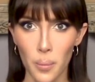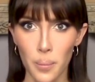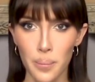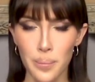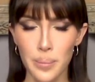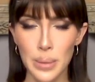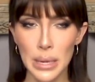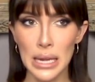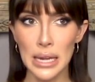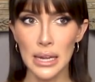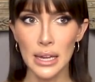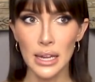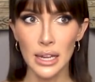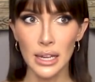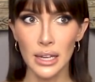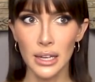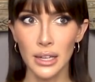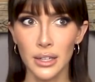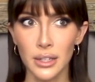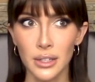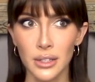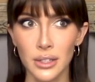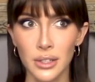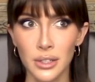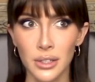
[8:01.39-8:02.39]
be
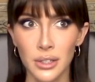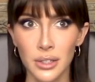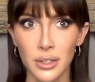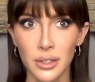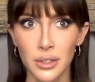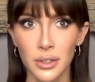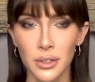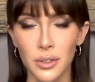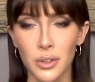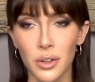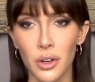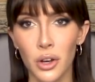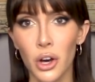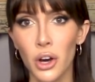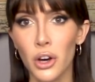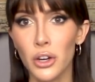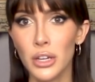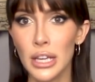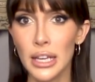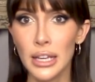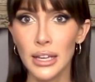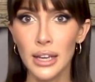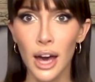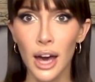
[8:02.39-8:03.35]
hooking